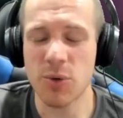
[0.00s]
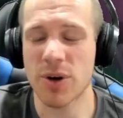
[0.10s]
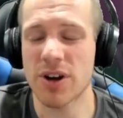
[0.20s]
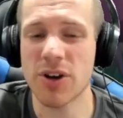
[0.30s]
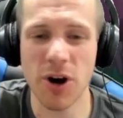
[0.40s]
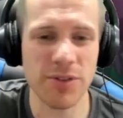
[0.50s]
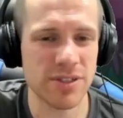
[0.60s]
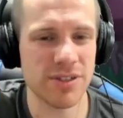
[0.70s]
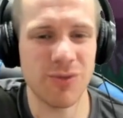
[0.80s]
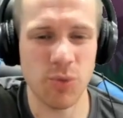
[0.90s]

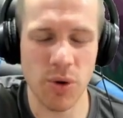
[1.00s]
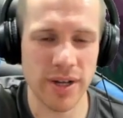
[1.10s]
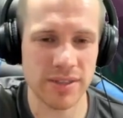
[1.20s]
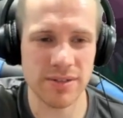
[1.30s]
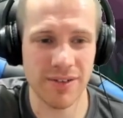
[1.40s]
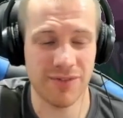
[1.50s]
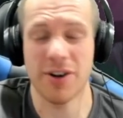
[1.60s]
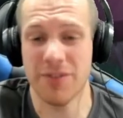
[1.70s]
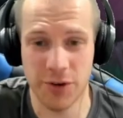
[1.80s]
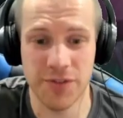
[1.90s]
regardless of what
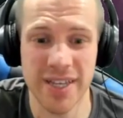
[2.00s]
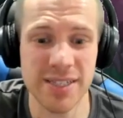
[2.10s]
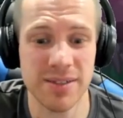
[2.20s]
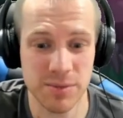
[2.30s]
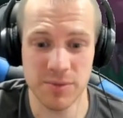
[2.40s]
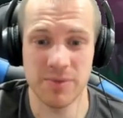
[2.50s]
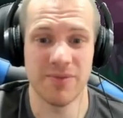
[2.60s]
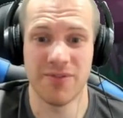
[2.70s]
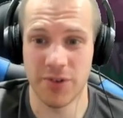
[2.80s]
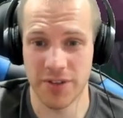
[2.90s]
for this
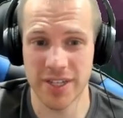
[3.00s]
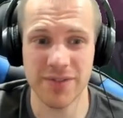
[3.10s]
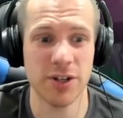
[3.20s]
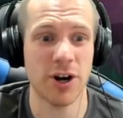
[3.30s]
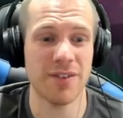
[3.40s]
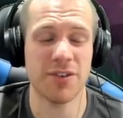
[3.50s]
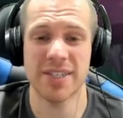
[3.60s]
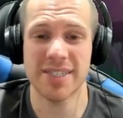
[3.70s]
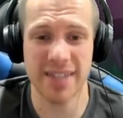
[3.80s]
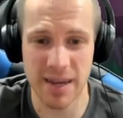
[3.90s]
Venari, for
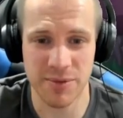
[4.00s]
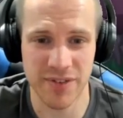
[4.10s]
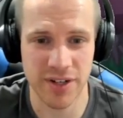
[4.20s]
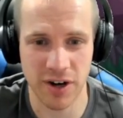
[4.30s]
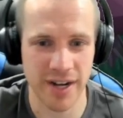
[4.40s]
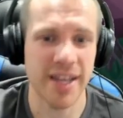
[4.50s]
this type of Venari,